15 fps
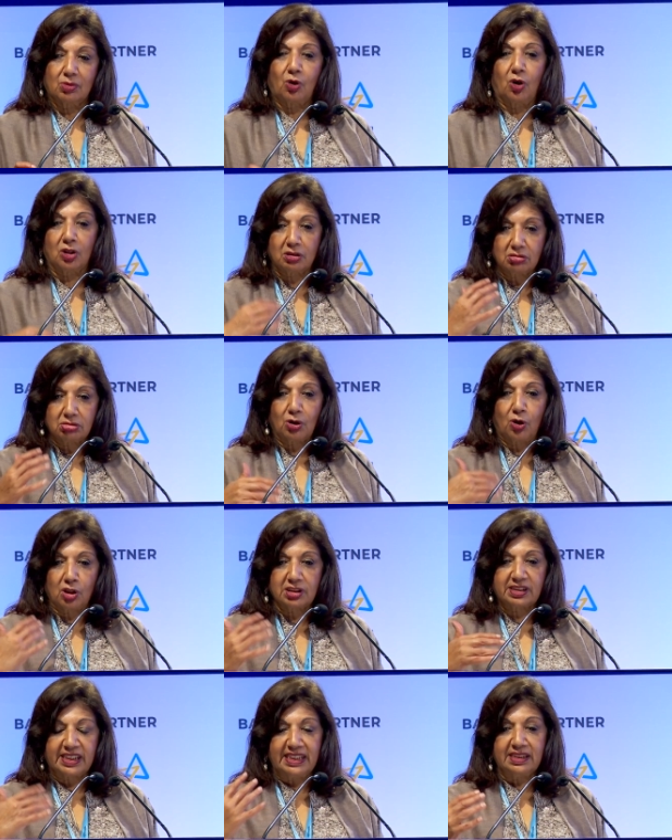or
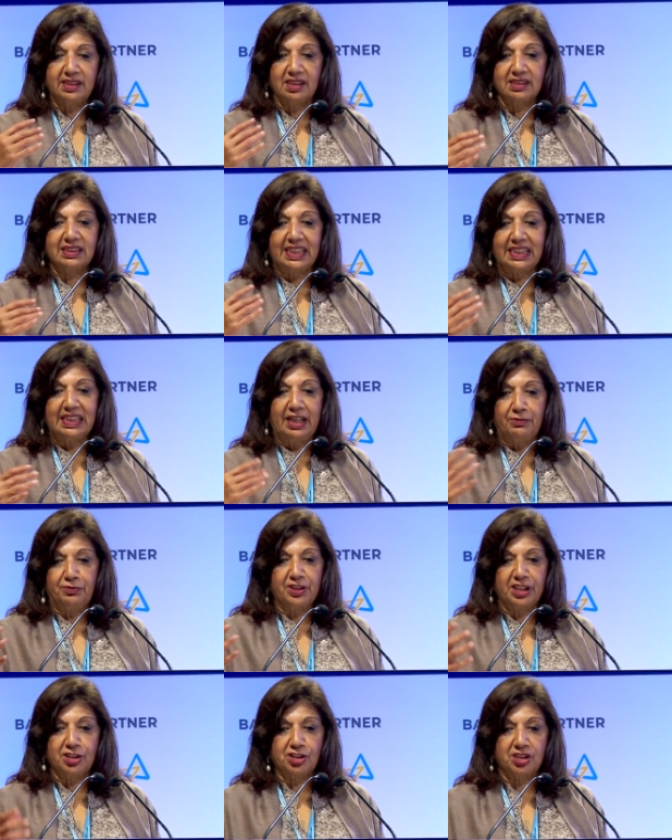centers that
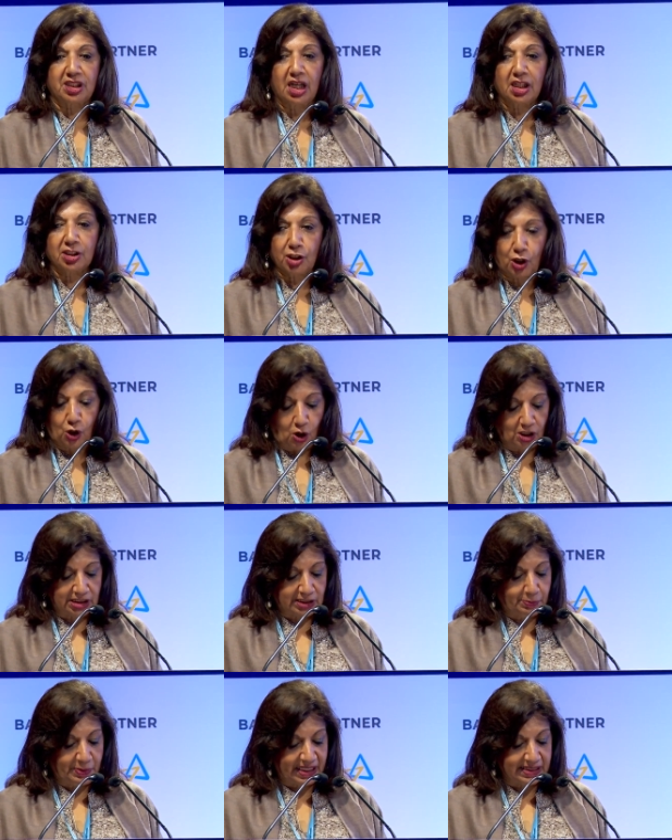leverage the
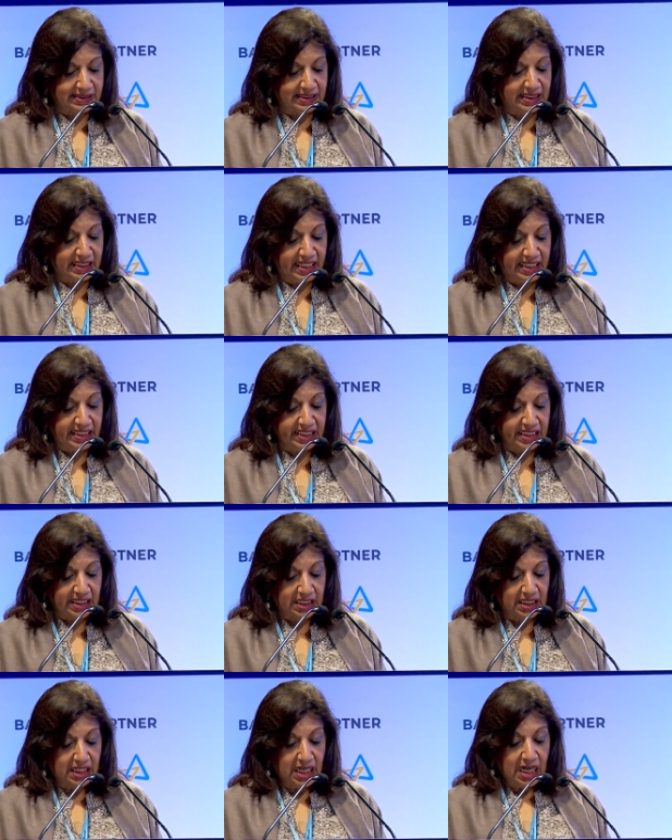cost-based in
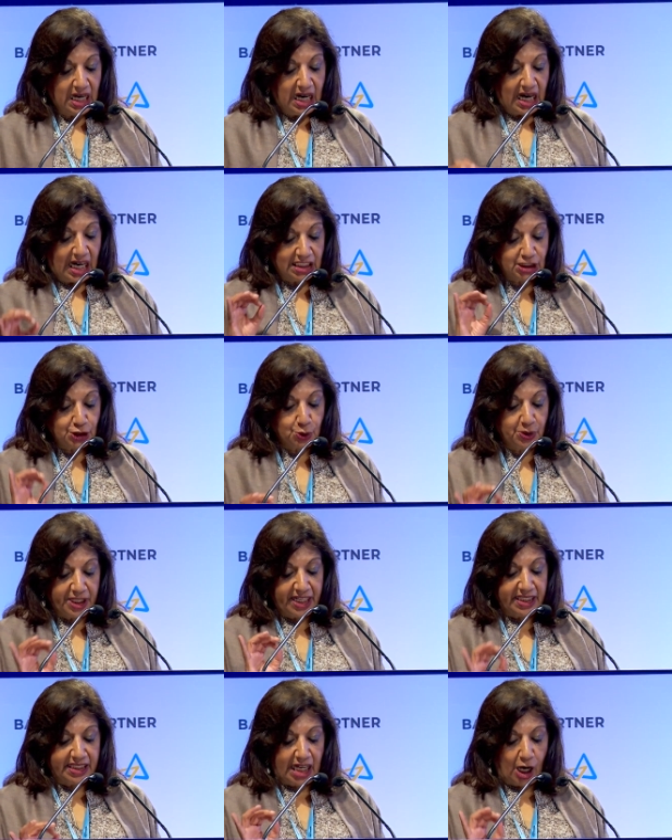India, are
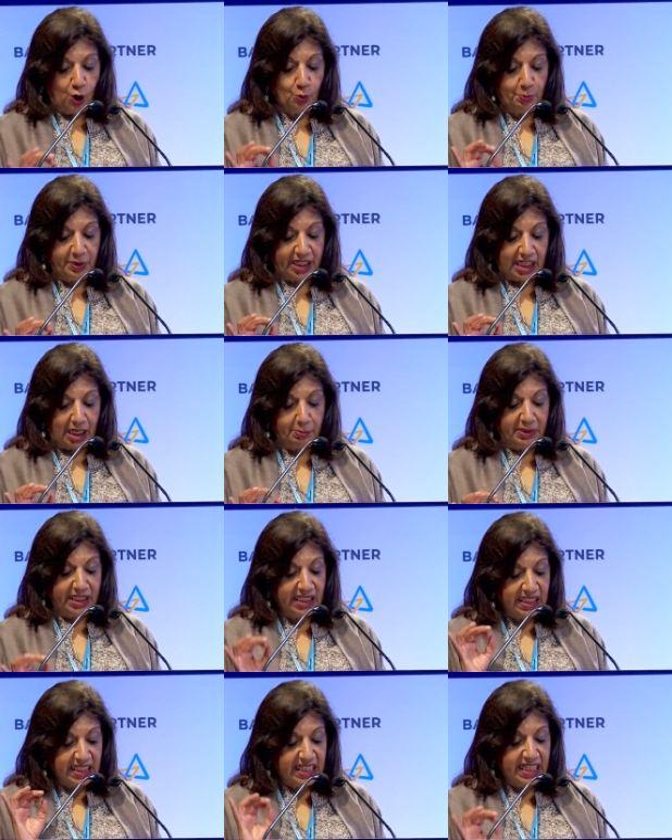today now
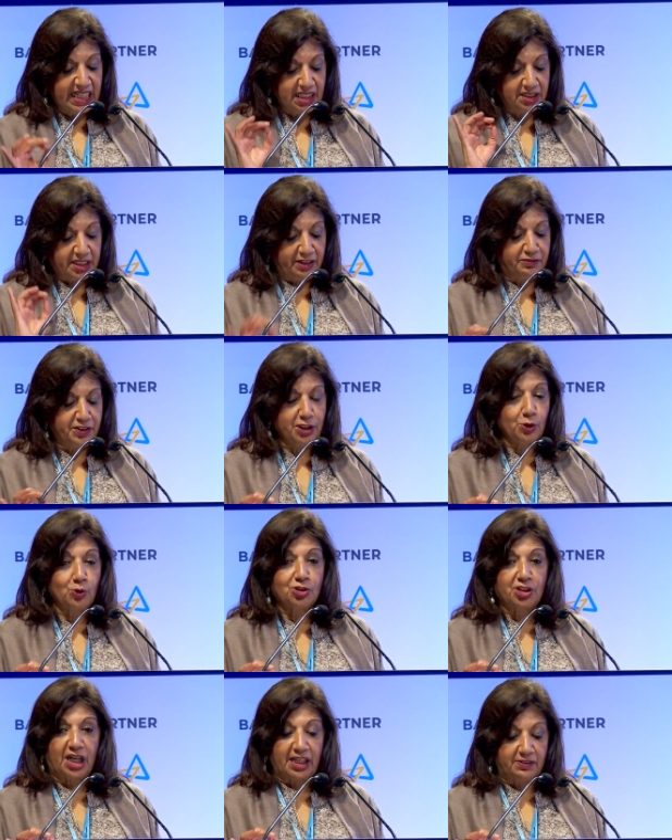becoming key revenue
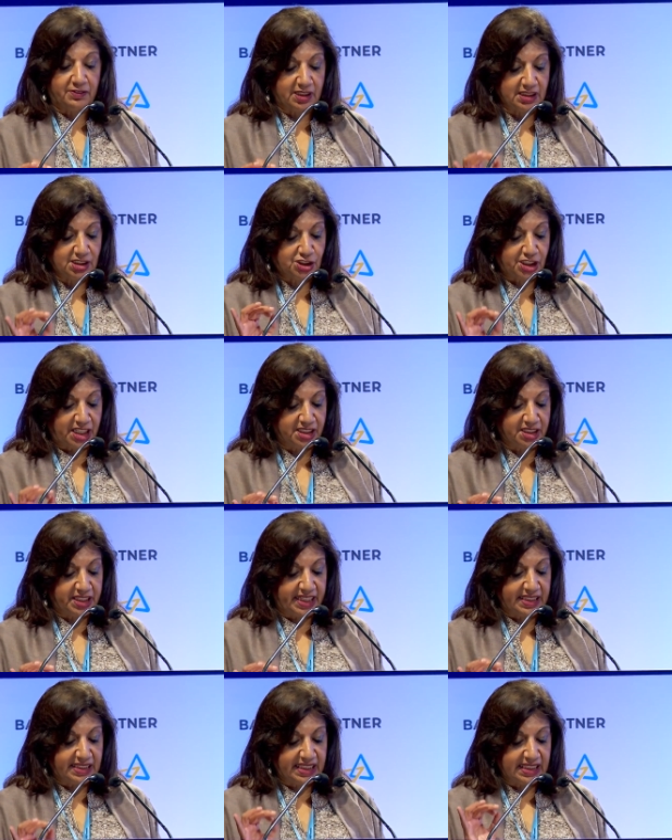drivers,
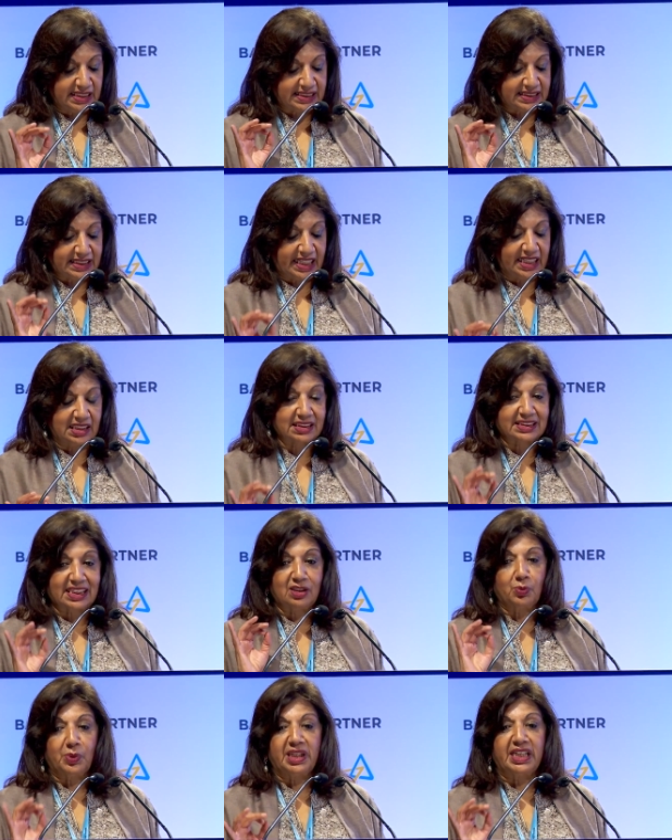generating sales
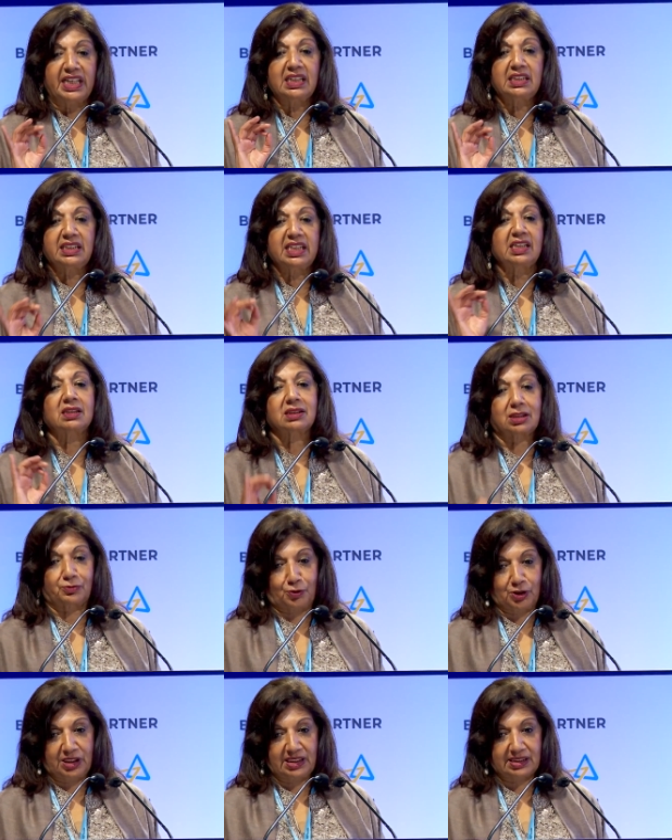and winning deals
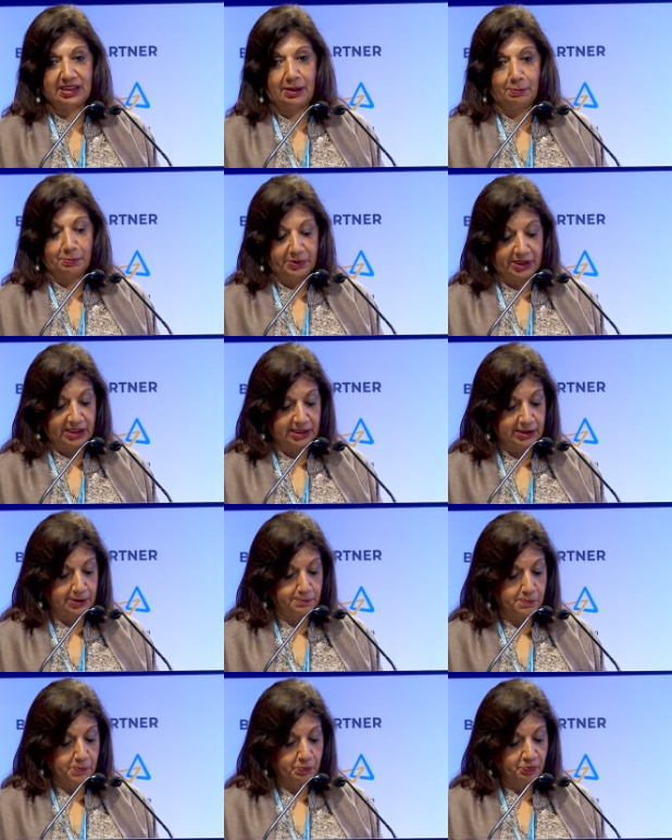for these companies.
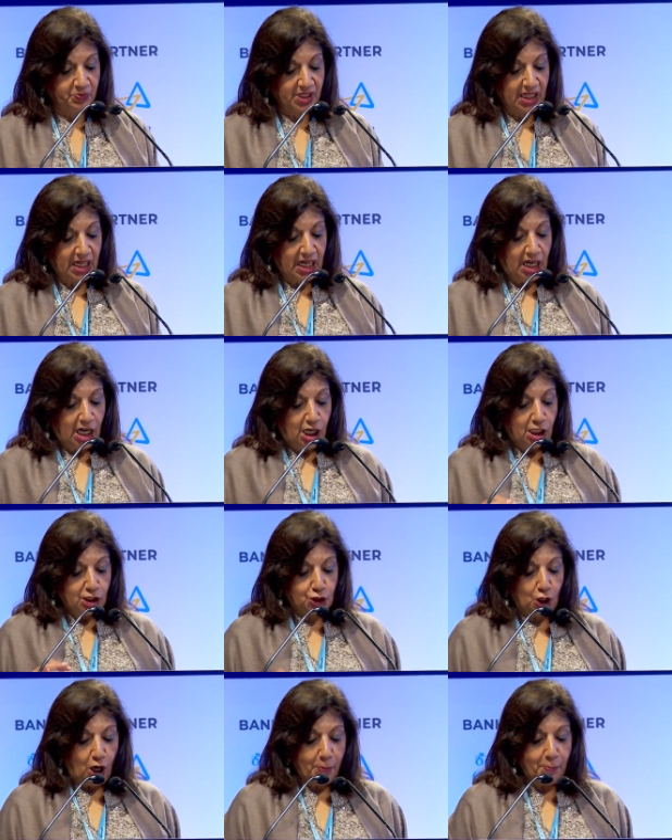
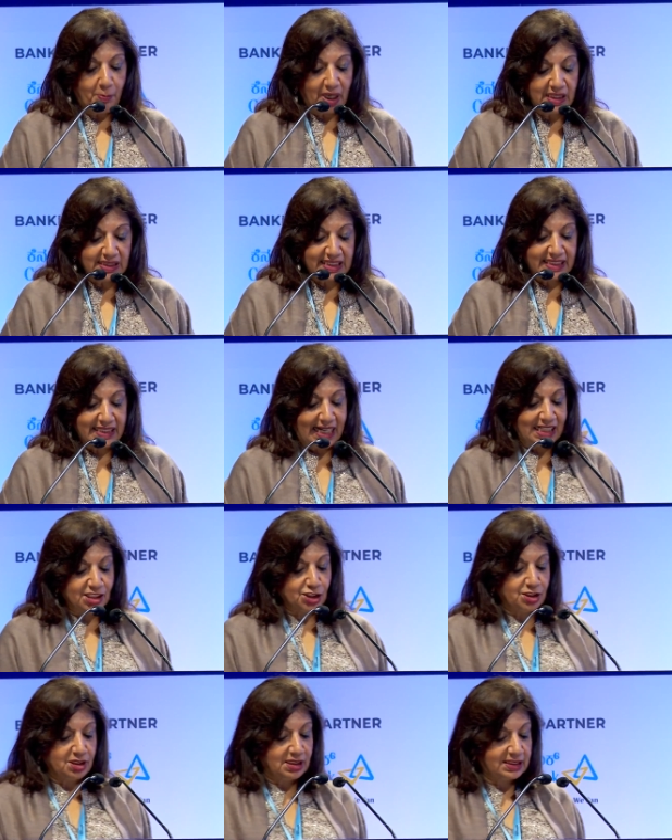Top
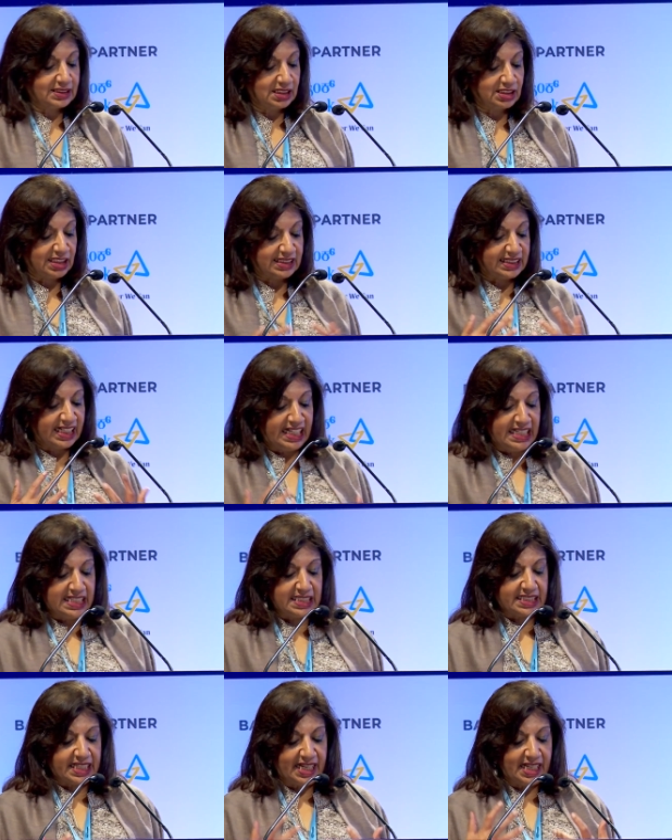multinationals such as
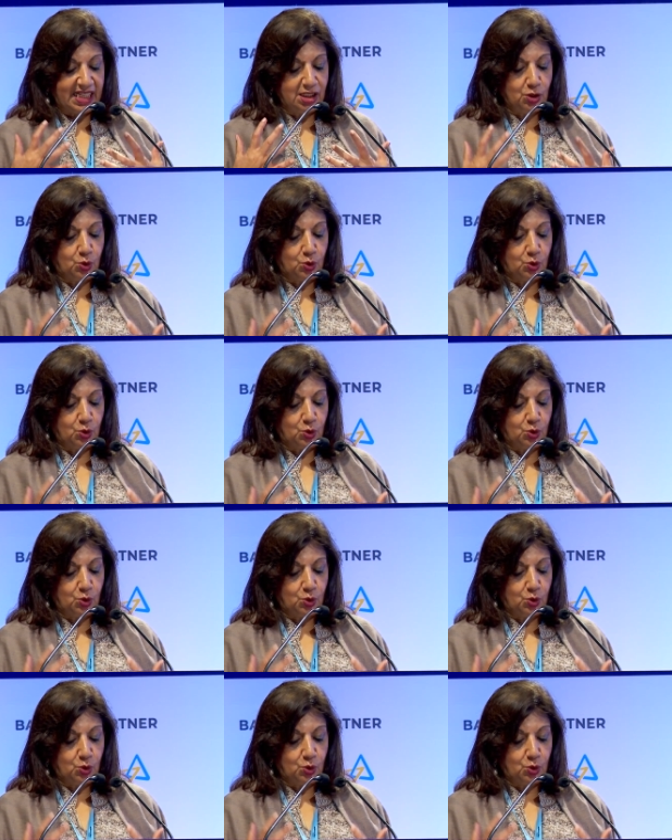Intel,